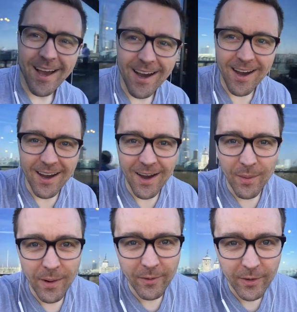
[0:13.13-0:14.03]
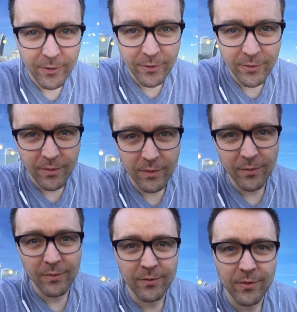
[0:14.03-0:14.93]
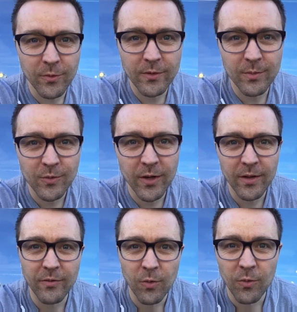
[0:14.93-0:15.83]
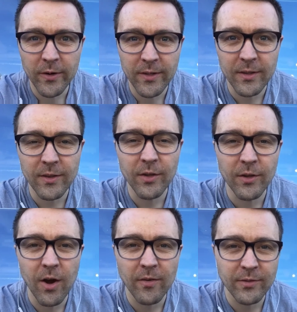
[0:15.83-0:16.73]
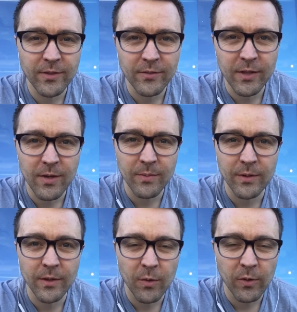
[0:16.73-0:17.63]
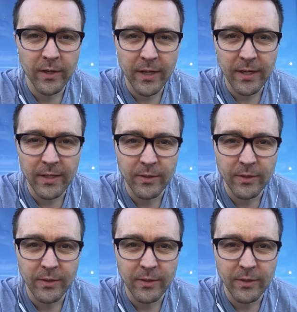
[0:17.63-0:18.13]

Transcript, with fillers: Uh, I'm out here doing some training for work at the London office of the company that I work at.